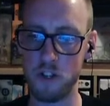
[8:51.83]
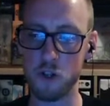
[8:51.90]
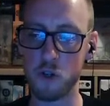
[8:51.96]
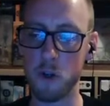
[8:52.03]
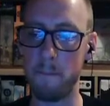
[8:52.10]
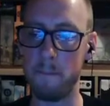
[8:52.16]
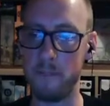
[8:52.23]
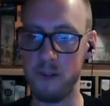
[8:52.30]
You
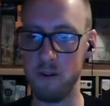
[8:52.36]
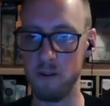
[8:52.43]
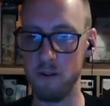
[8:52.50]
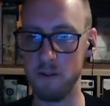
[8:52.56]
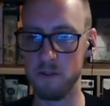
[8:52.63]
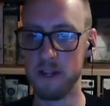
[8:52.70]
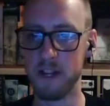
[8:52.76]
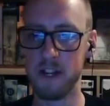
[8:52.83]
can
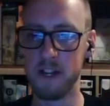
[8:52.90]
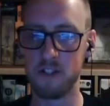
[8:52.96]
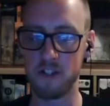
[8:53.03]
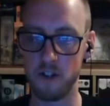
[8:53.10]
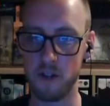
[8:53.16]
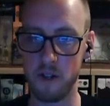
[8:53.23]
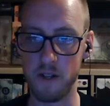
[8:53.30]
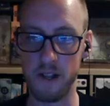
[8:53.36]
build.
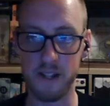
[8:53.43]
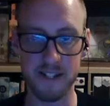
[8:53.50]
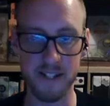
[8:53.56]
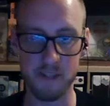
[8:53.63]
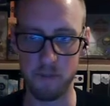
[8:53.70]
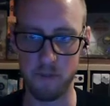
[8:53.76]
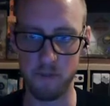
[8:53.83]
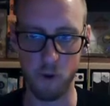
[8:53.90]
Like I
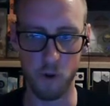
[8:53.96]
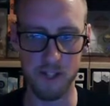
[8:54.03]
said before,